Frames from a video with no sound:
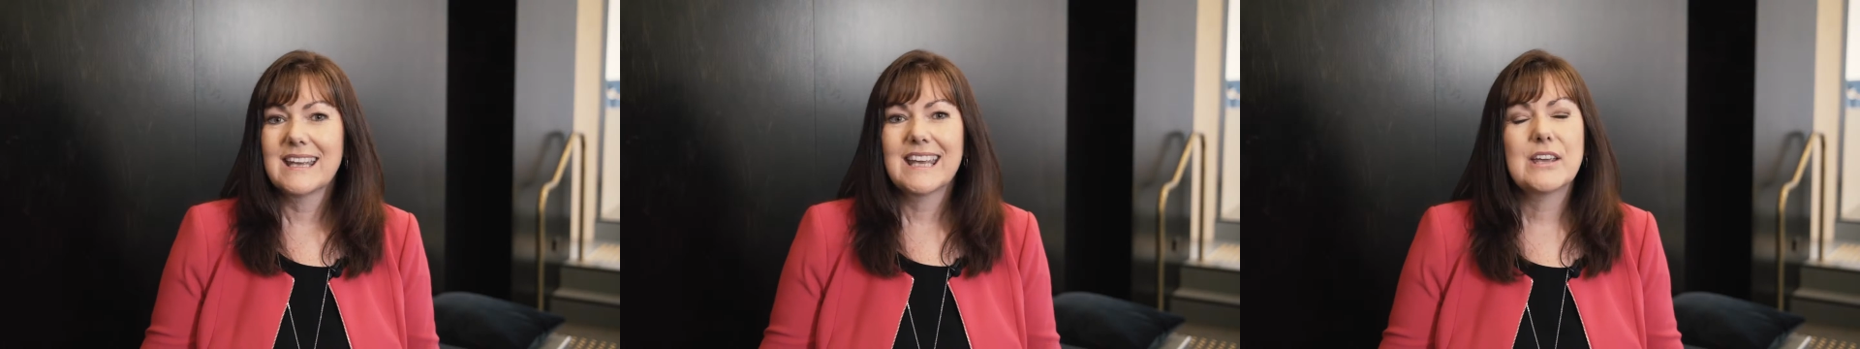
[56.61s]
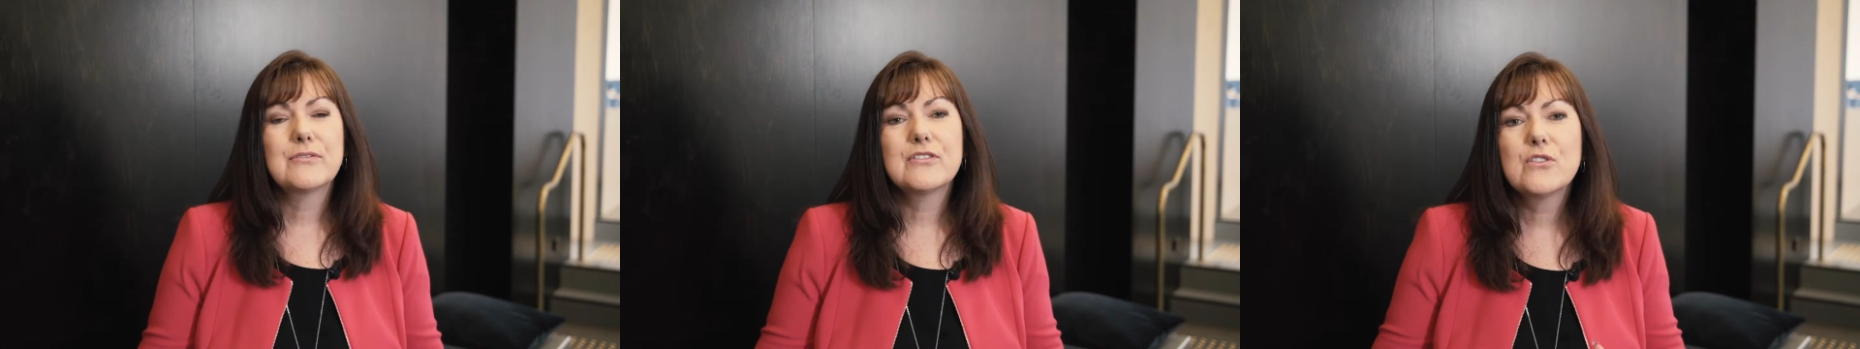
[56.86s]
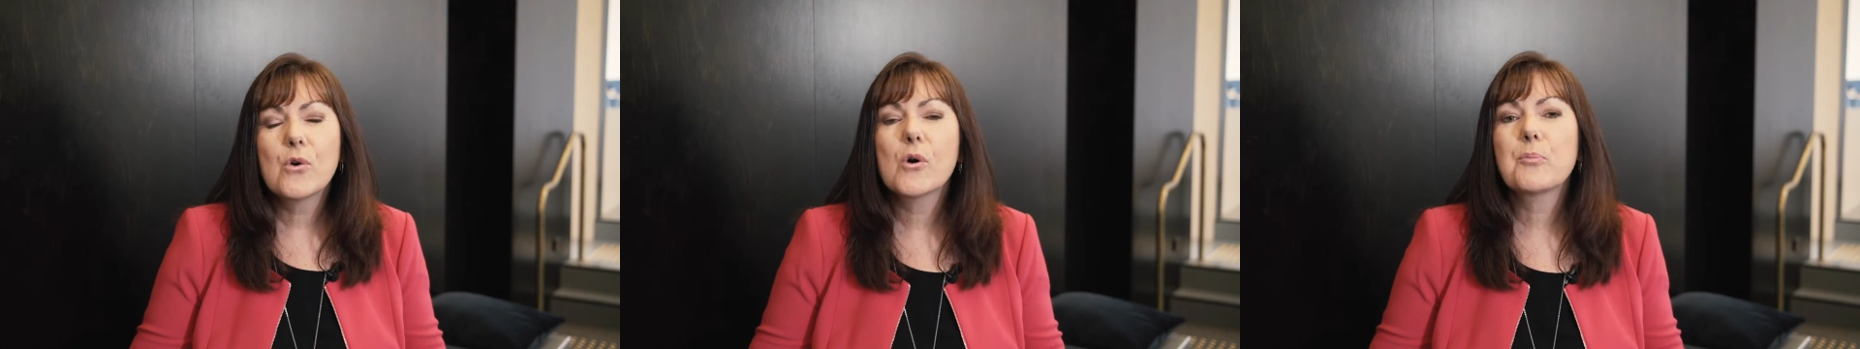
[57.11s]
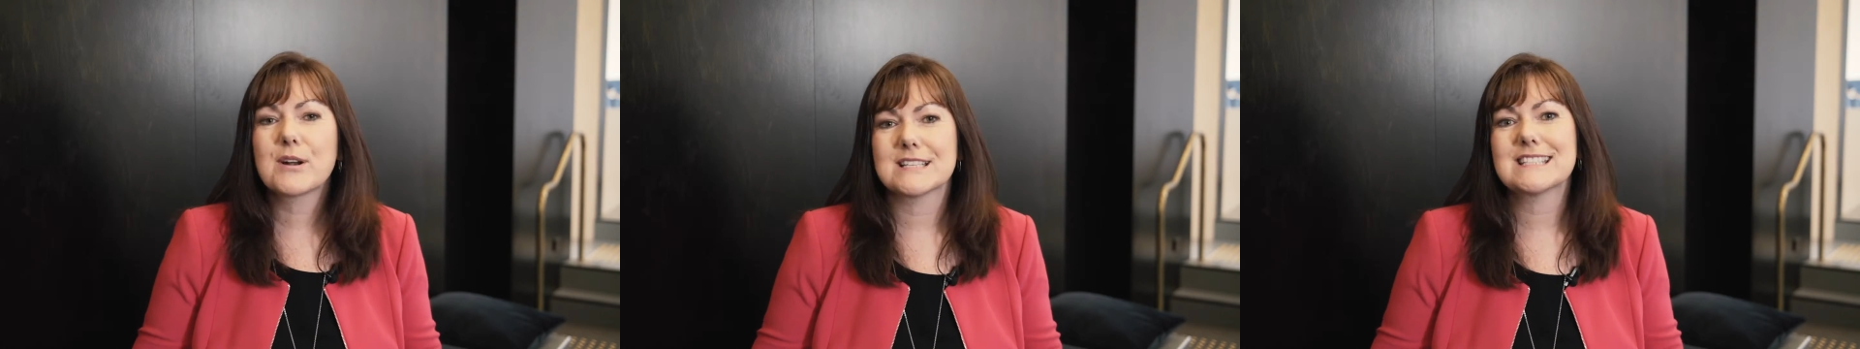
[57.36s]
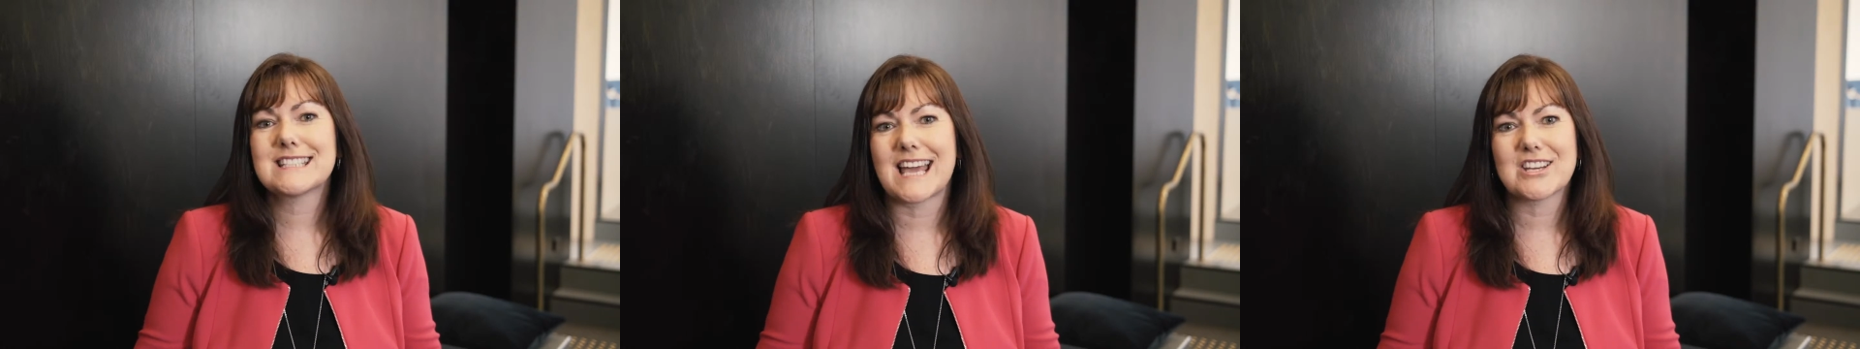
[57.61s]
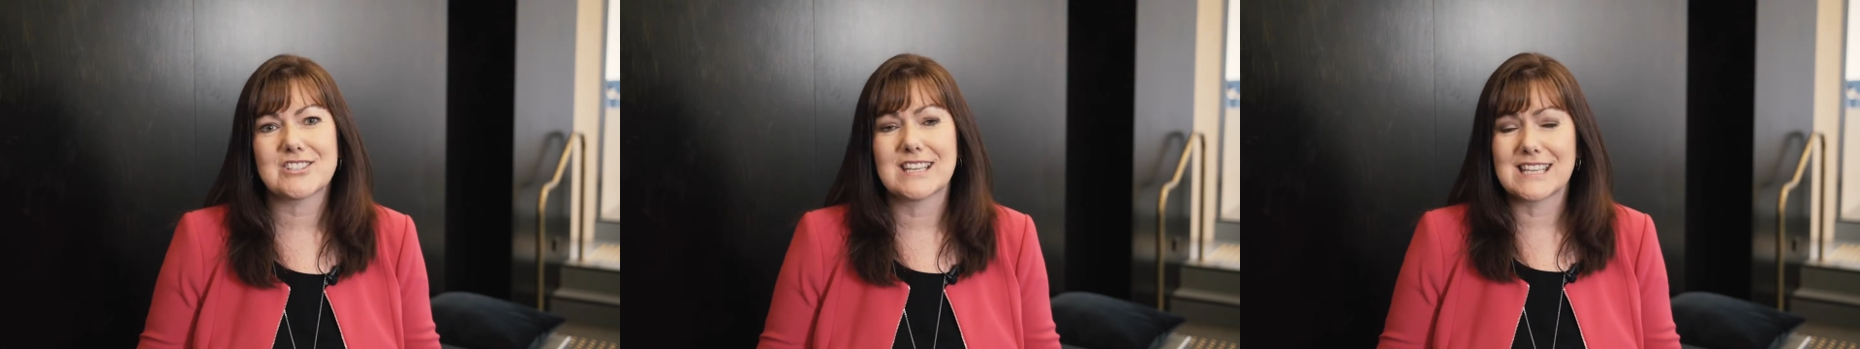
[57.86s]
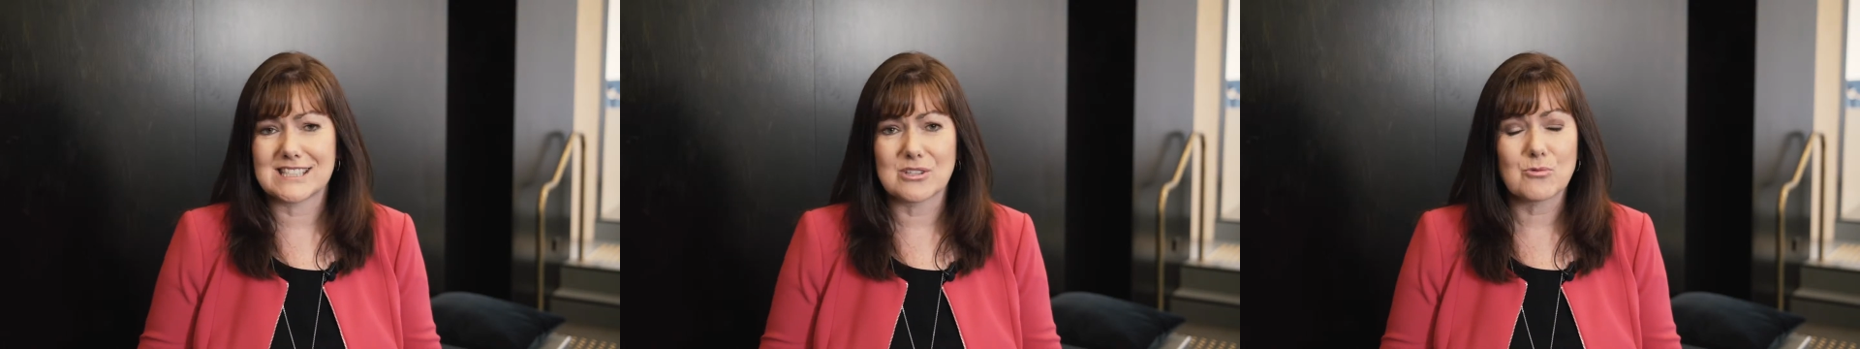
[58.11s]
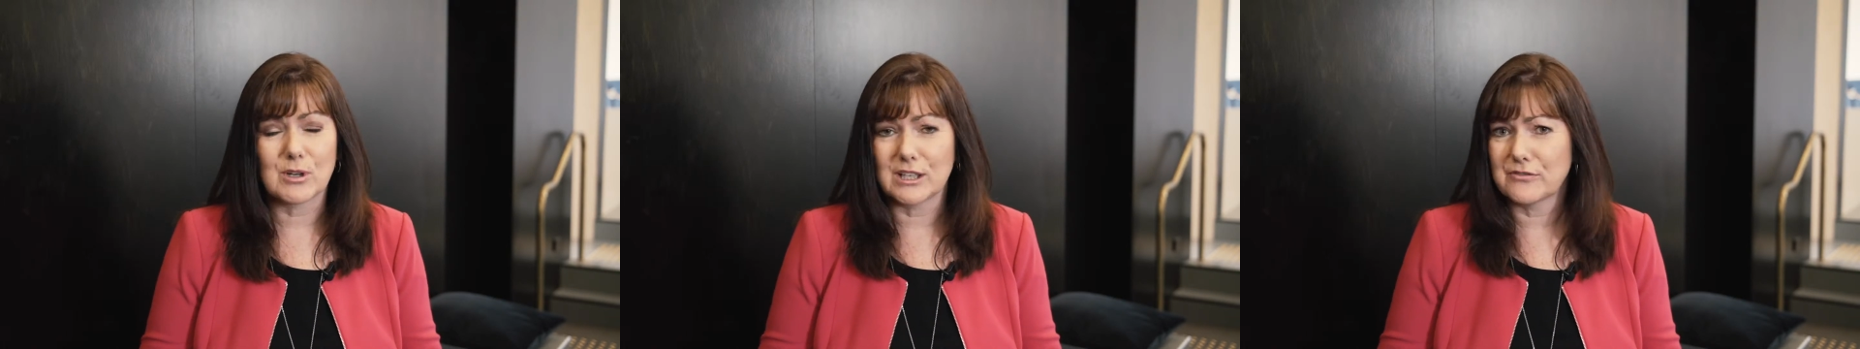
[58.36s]
If your presentation isn't
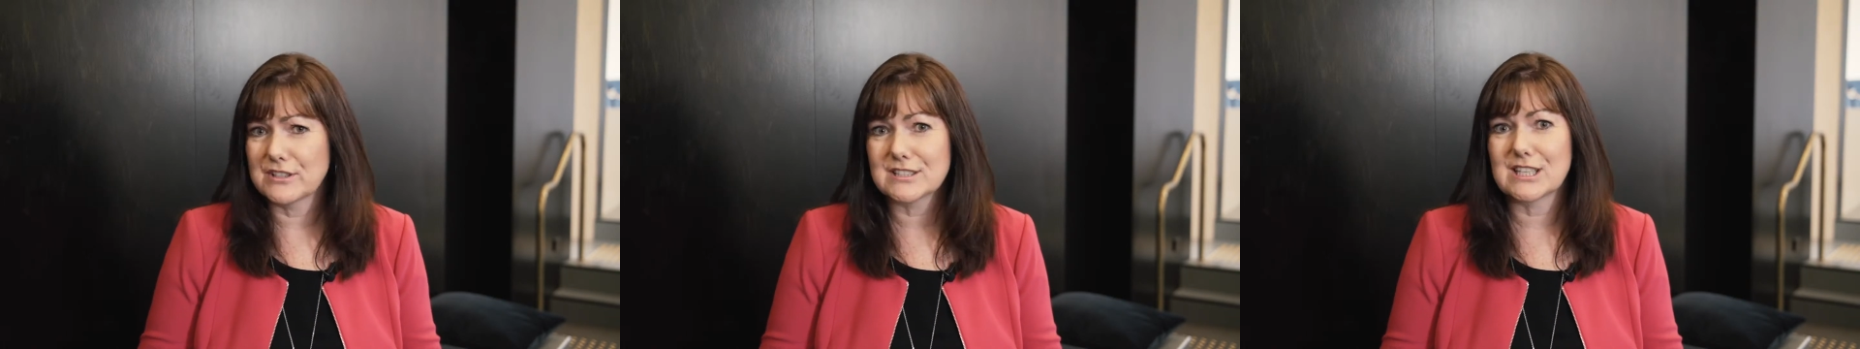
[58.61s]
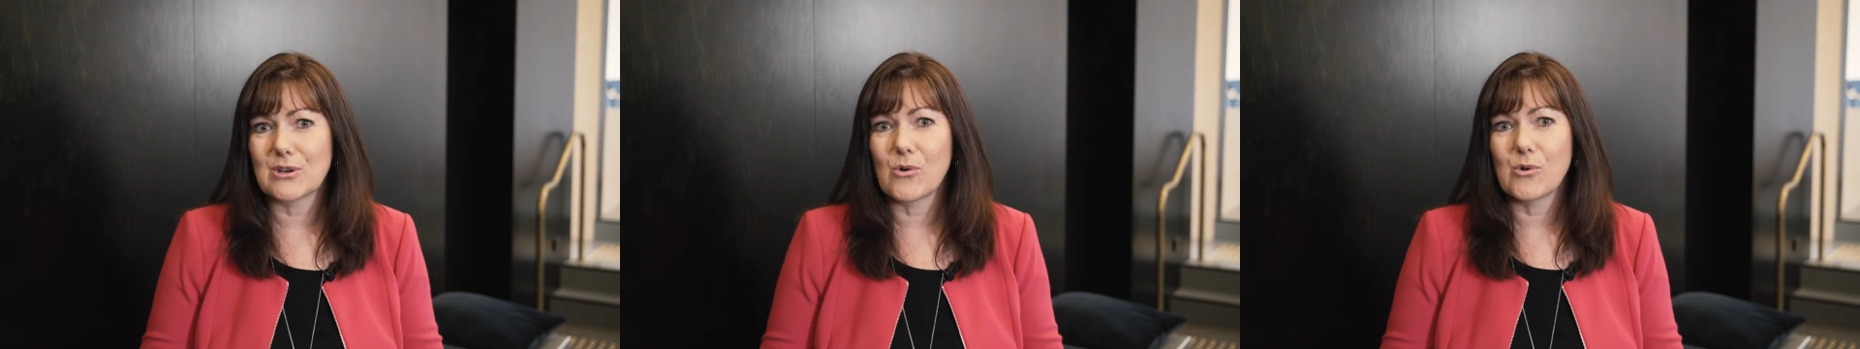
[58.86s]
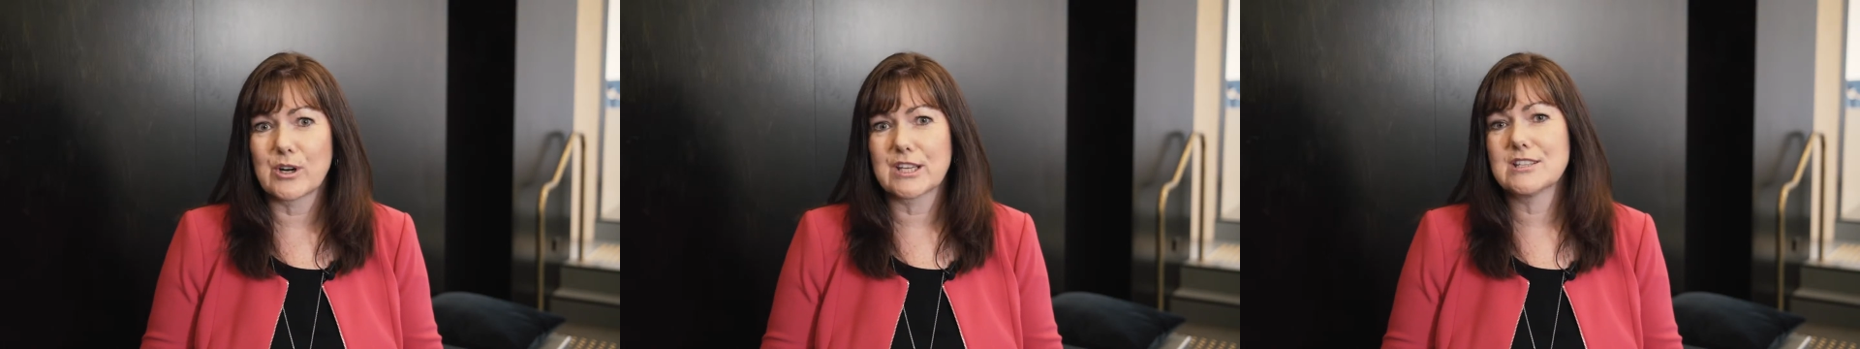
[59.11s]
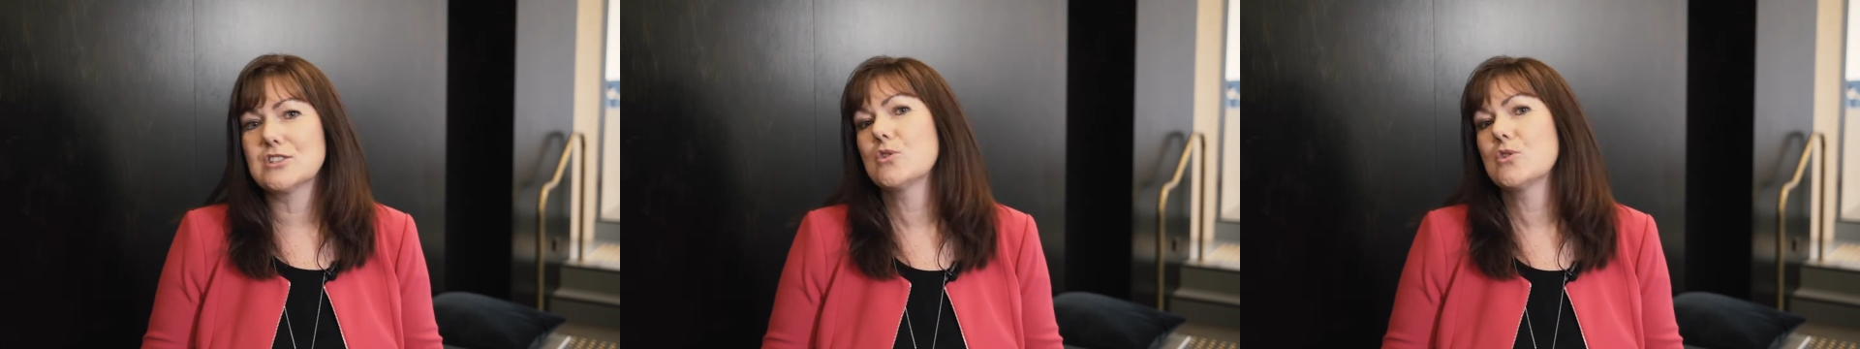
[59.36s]
relevant to the audience,